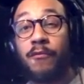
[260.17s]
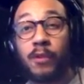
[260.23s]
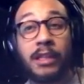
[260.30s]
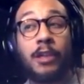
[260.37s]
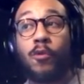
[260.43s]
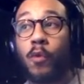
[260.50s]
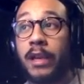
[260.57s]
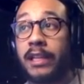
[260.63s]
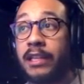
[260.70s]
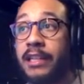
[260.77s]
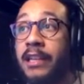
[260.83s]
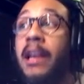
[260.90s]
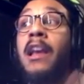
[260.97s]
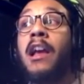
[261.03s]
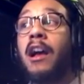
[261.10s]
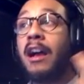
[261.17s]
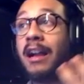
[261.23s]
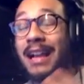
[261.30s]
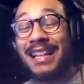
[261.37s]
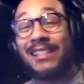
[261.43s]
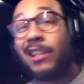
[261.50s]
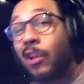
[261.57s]
really quickly,
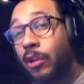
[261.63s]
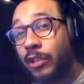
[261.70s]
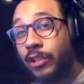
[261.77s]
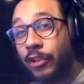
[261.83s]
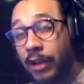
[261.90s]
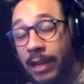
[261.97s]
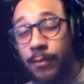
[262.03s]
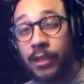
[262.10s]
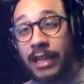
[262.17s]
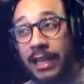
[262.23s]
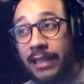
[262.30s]
as long as you're able to